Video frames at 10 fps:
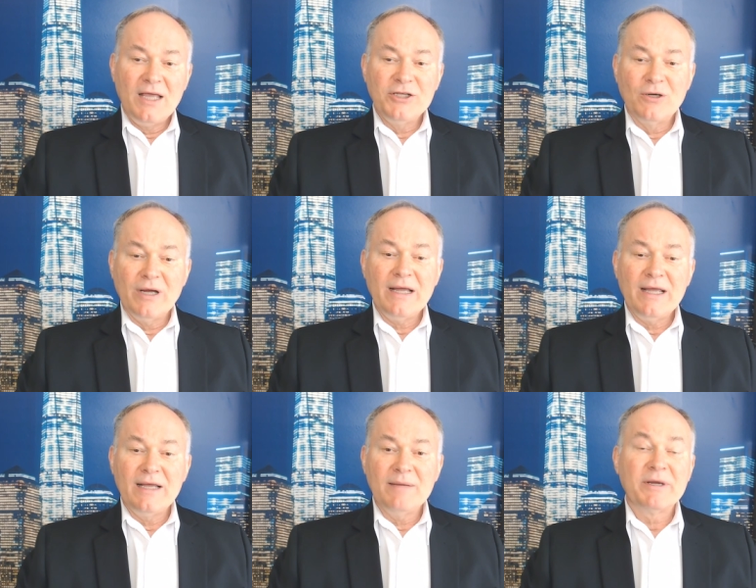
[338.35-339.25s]
you know,
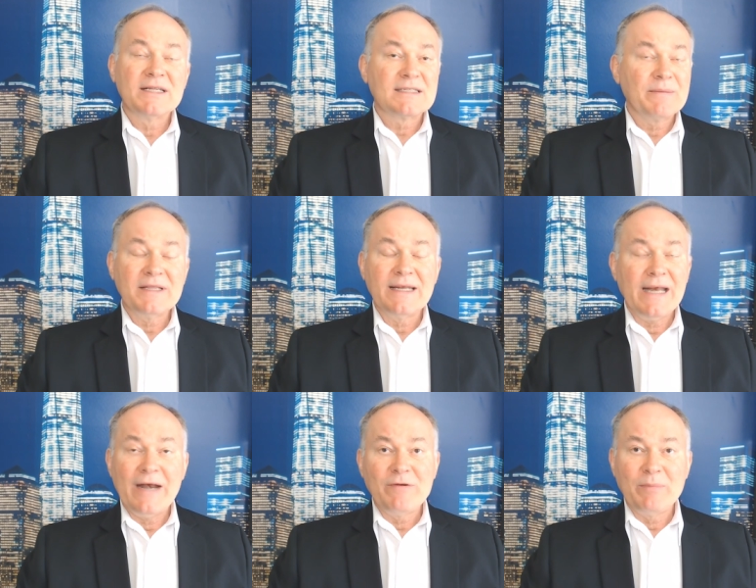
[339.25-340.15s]
eh, but it's something that
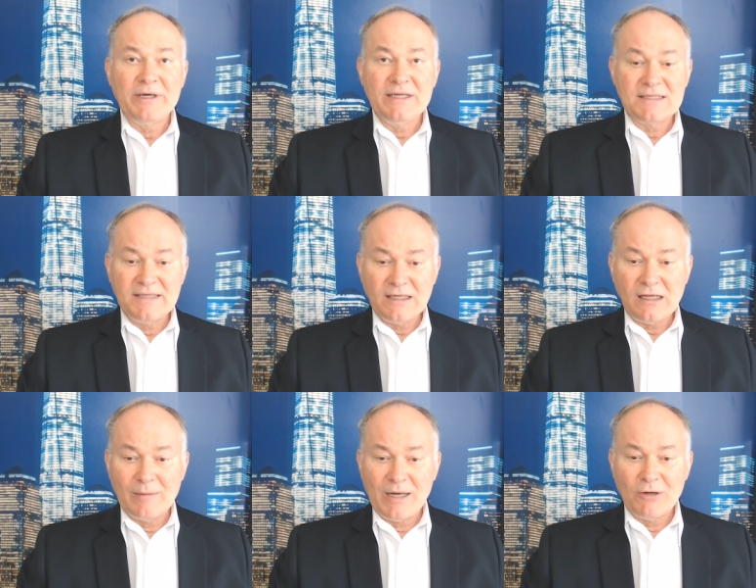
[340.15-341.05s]
everybody is
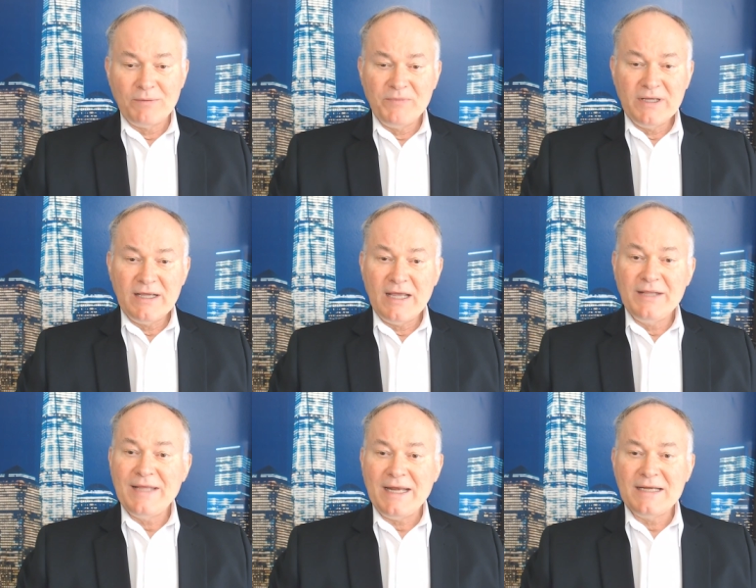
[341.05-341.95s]
thinking about,
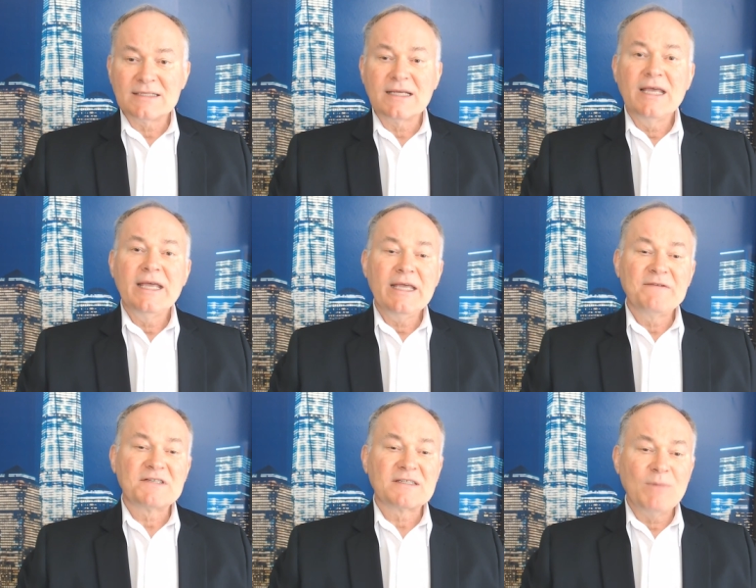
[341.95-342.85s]
and that is if
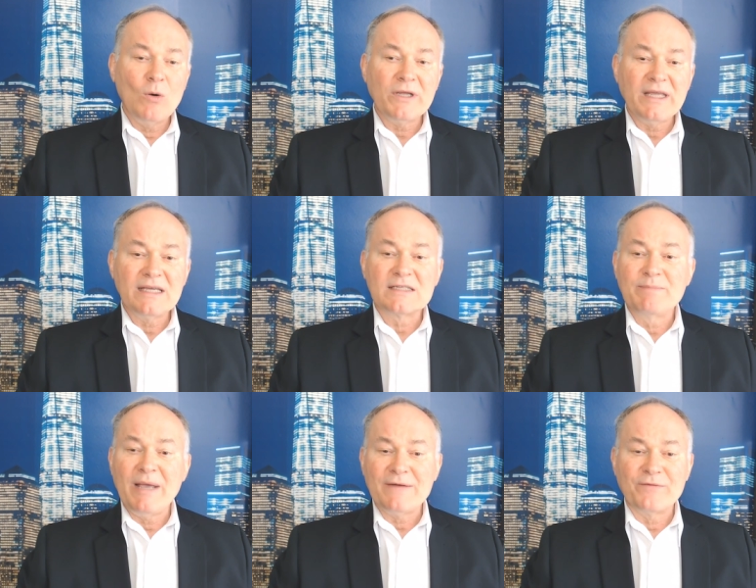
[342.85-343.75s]
smoking is
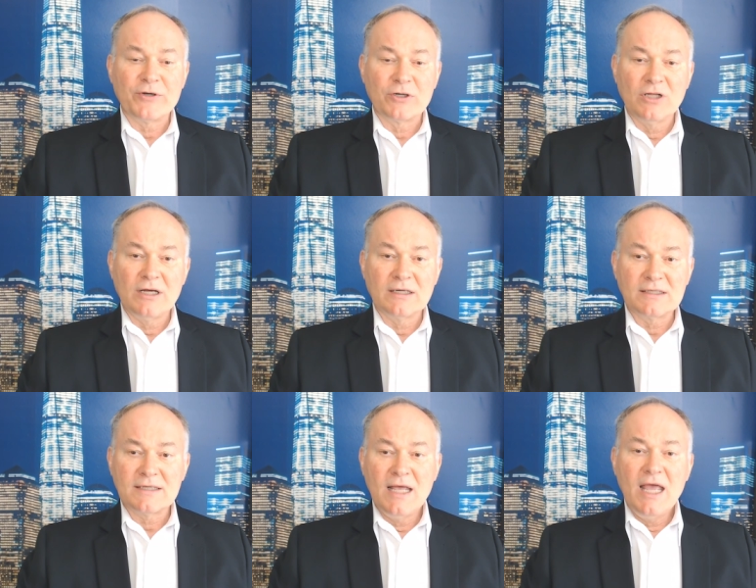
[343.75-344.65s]
bad for your
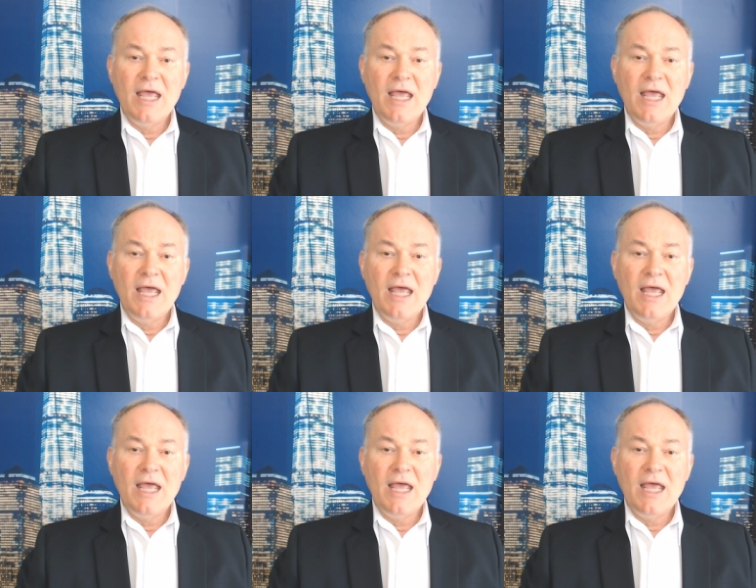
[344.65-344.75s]
lungs,